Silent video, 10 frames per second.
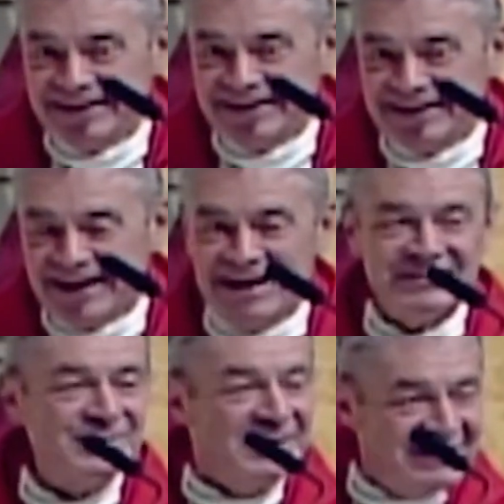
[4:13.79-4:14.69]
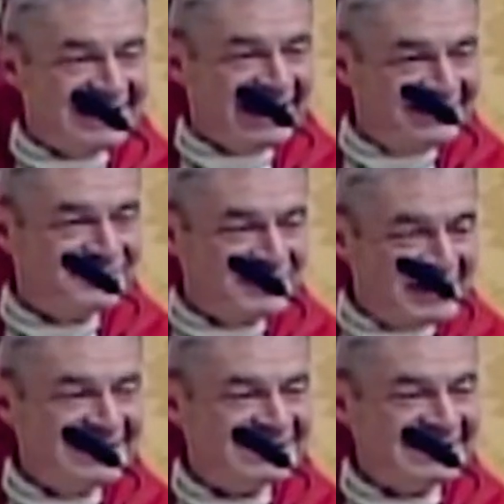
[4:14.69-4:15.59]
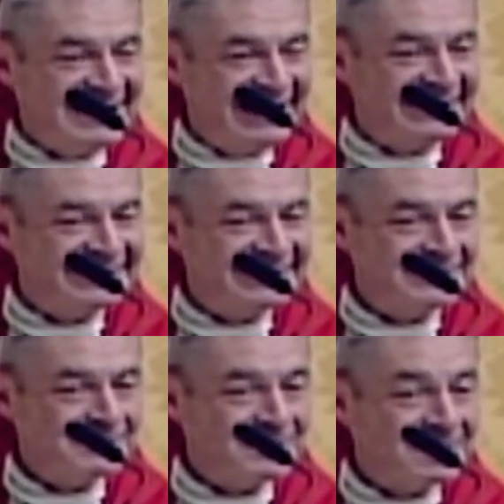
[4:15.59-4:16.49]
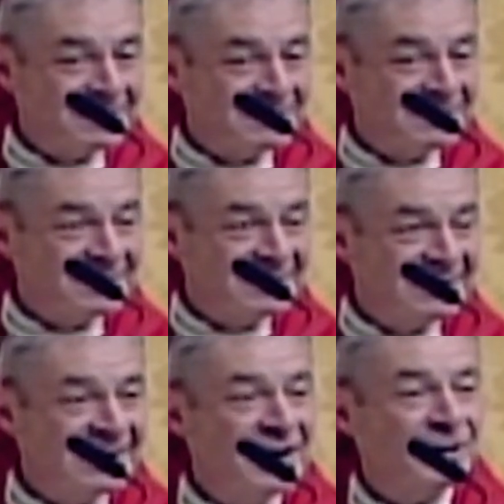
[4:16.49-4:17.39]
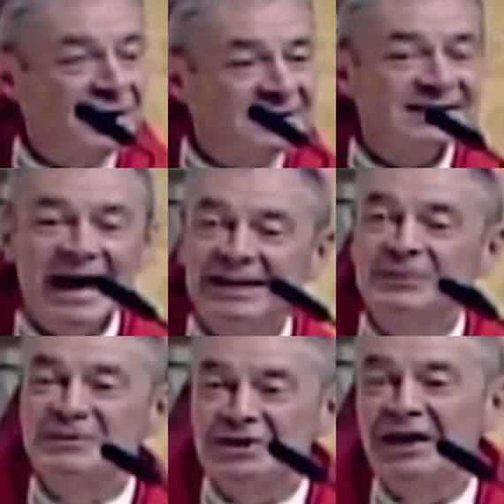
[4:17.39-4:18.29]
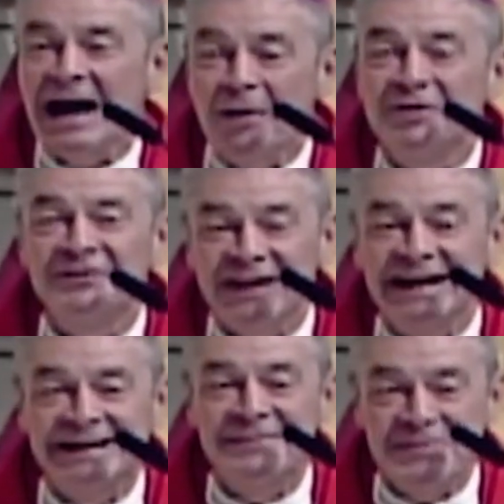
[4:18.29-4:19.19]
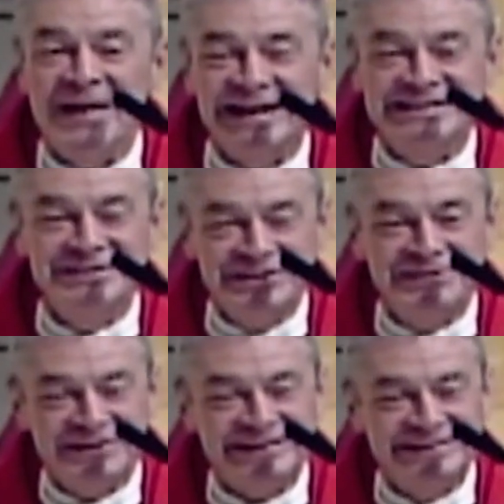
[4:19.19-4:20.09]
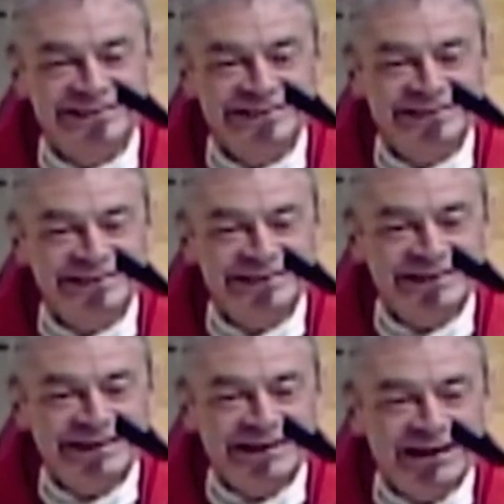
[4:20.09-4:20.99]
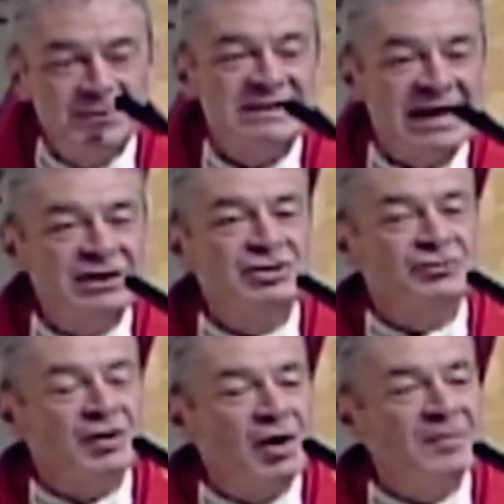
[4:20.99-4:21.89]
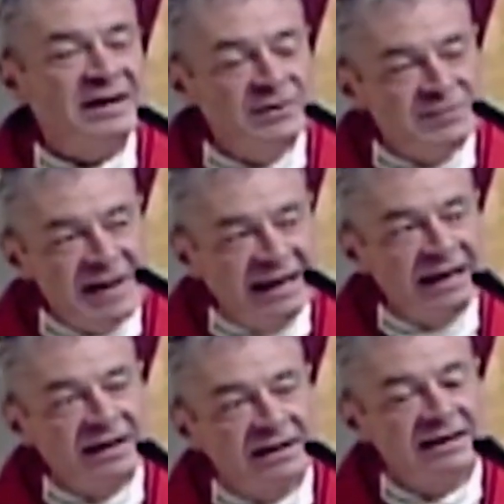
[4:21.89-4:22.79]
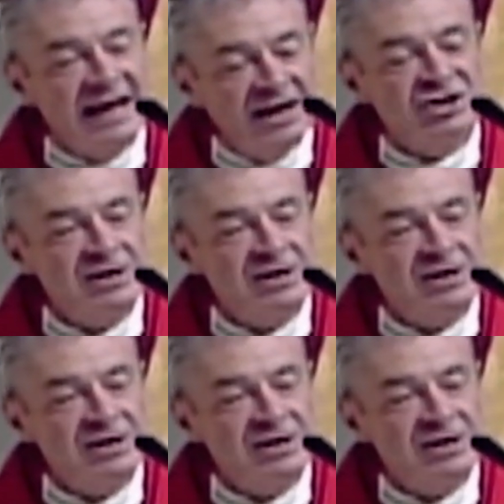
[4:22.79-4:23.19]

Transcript: I have some inside information there. Cardinal Tagle was on our flight coming back to New York. He was heading to Rome and he was making a connection.